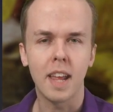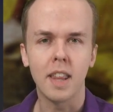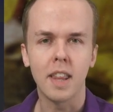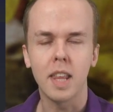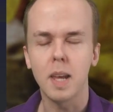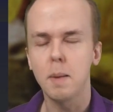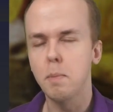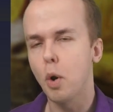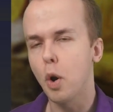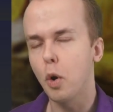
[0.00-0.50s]

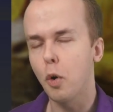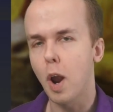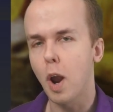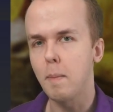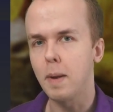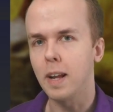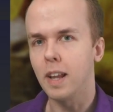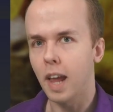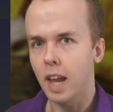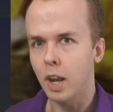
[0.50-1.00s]
in the
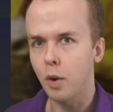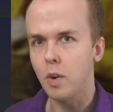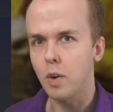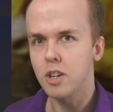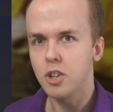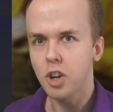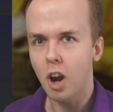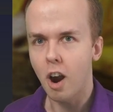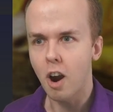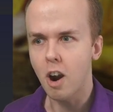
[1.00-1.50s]
programming
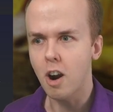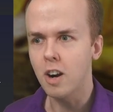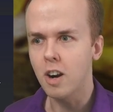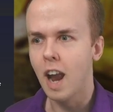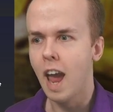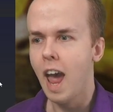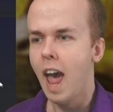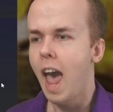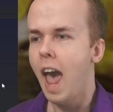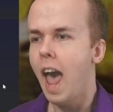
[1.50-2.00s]
language
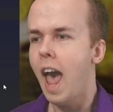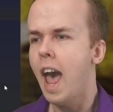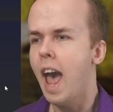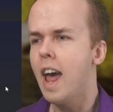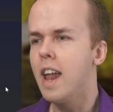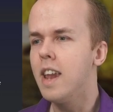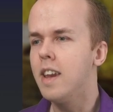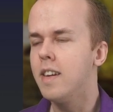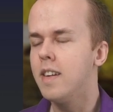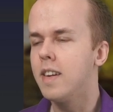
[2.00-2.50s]
R,
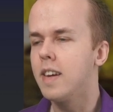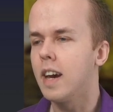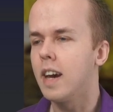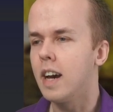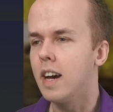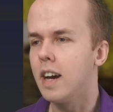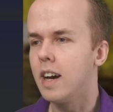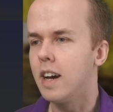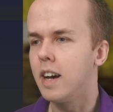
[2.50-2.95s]
and